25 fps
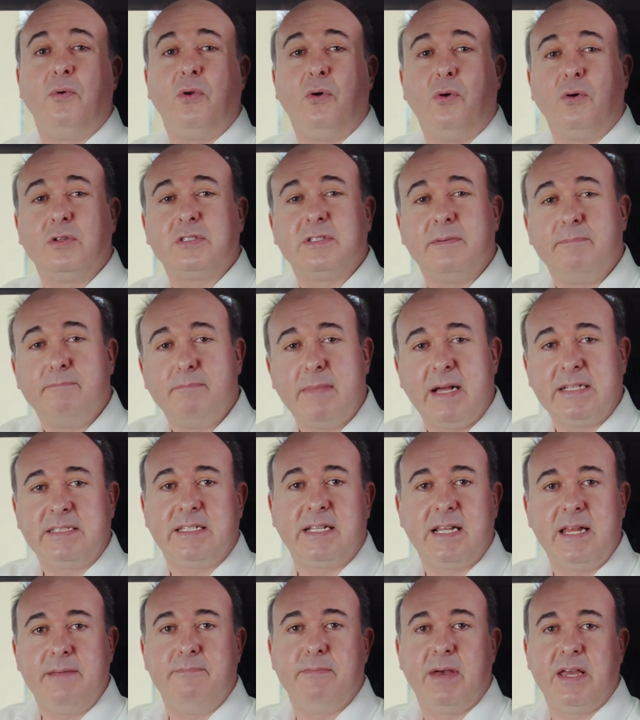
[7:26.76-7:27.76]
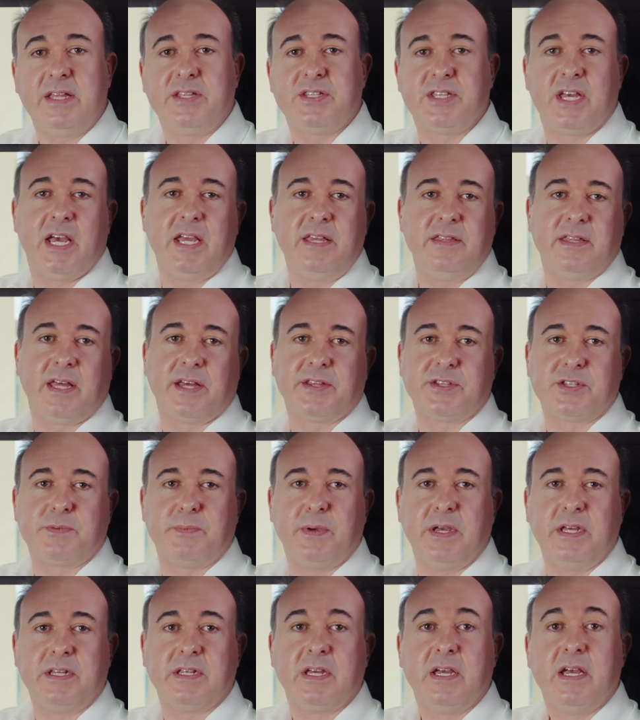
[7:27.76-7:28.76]
will automatically maintain that
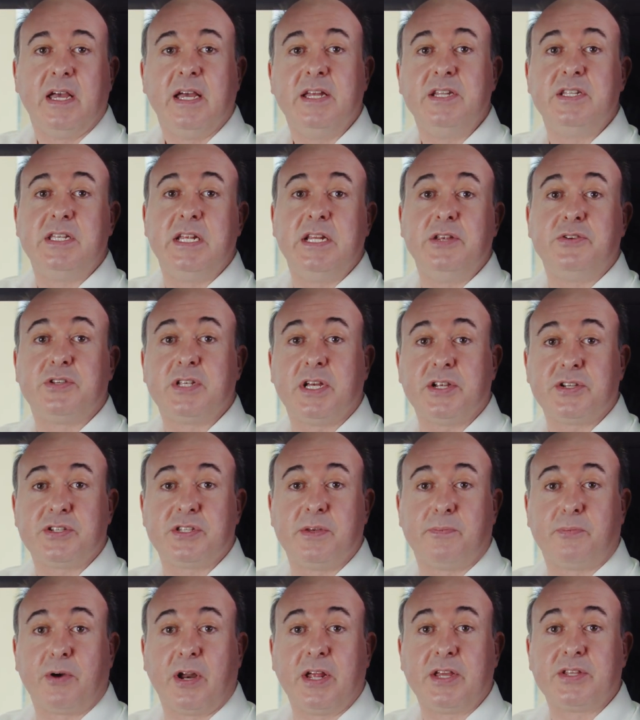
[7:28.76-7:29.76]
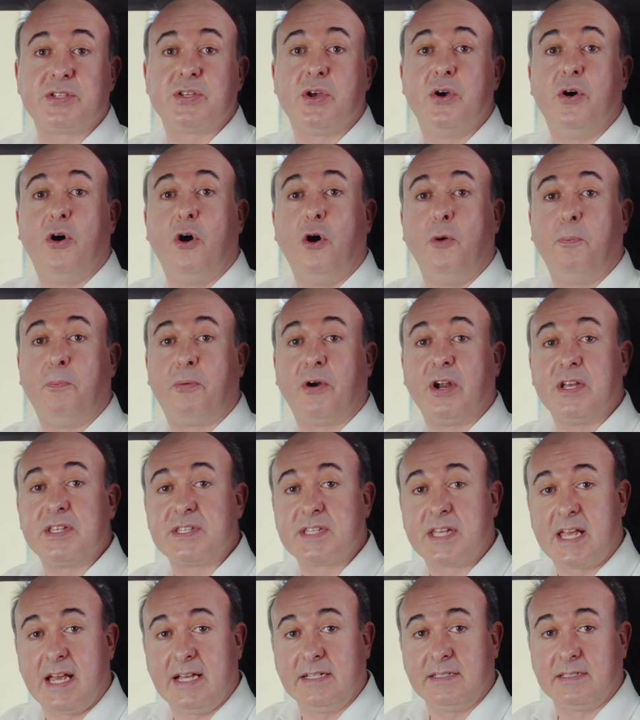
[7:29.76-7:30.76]
speed until you touch the brakes or
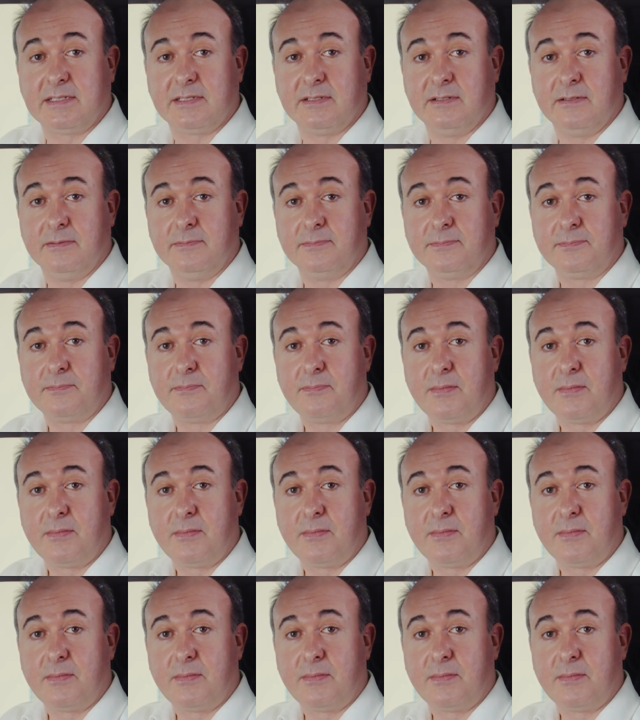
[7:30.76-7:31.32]
press cancel.